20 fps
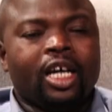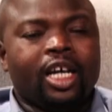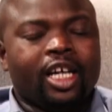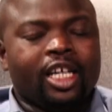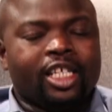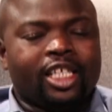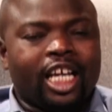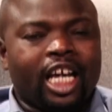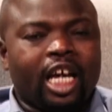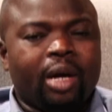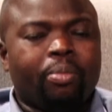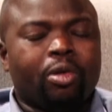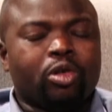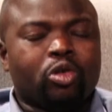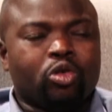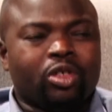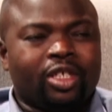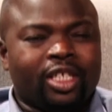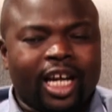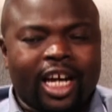is able
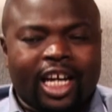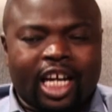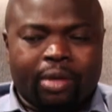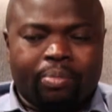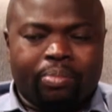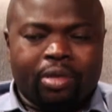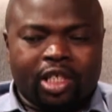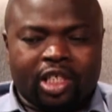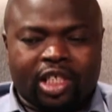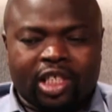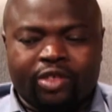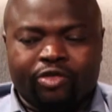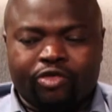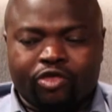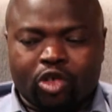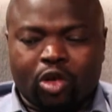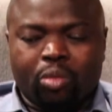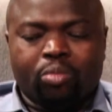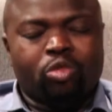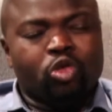to take a person
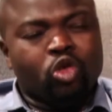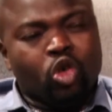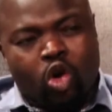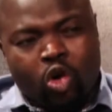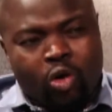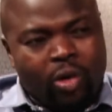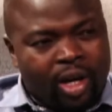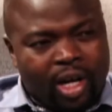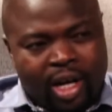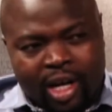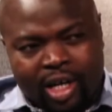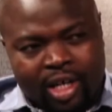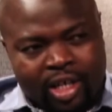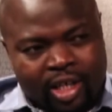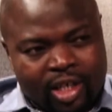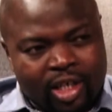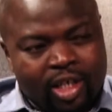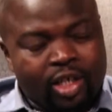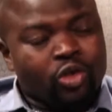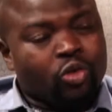from nowhere
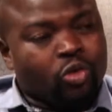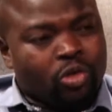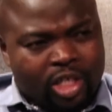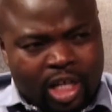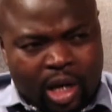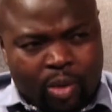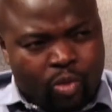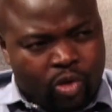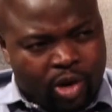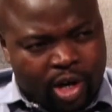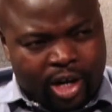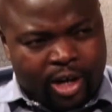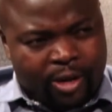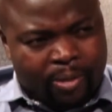to somewhere.